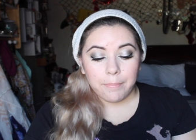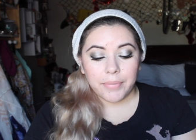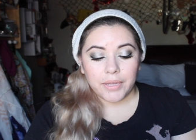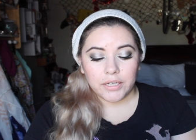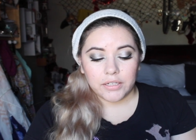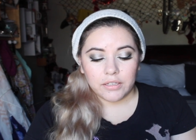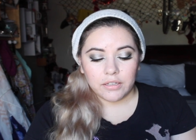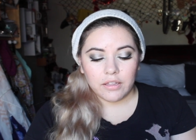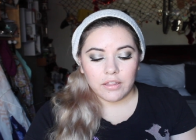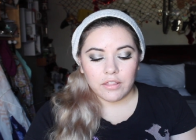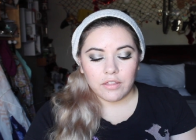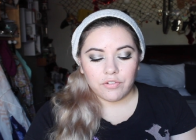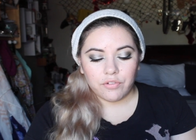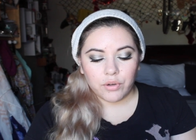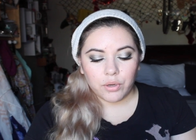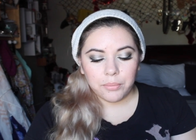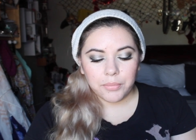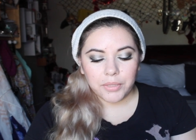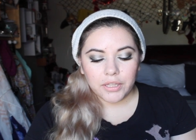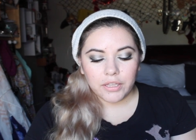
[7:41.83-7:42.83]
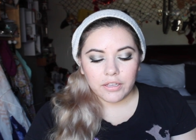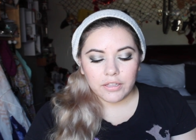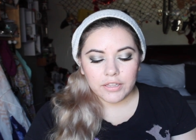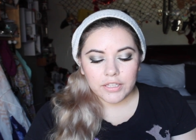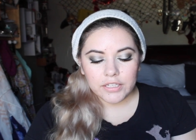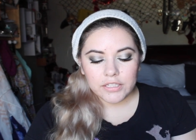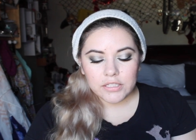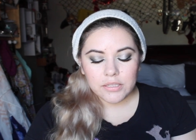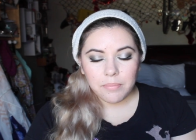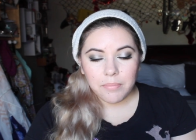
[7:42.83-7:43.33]
But the formula on
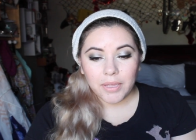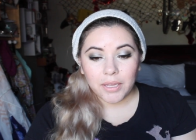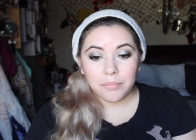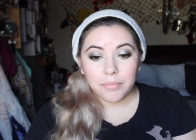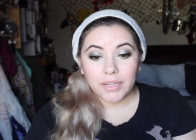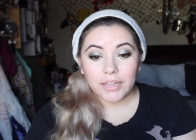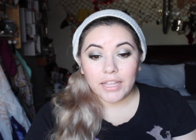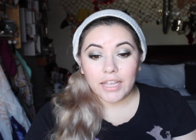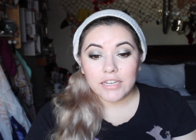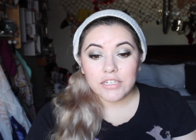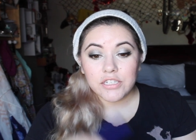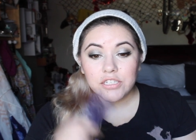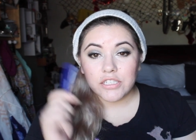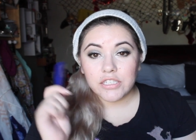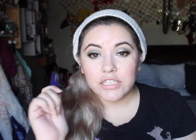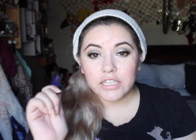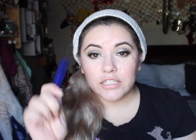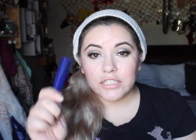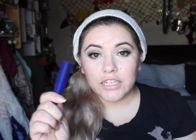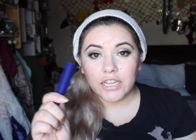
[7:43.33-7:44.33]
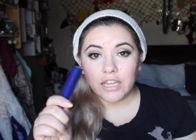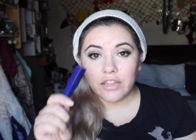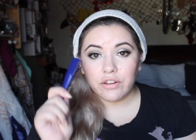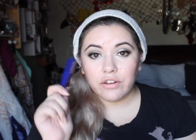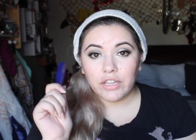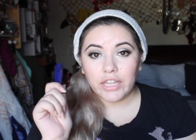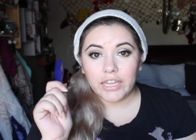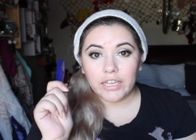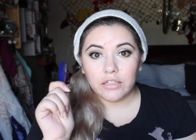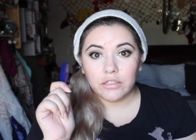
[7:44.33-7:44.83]
this made my lashes stick
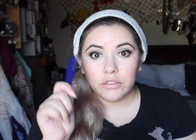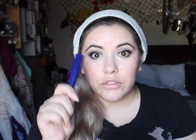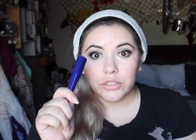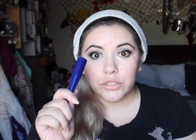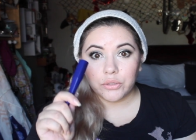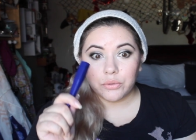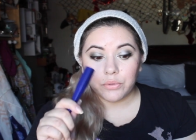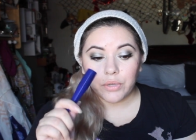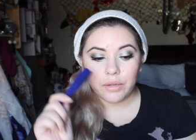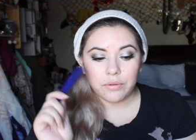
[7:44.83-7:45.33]
together like glue.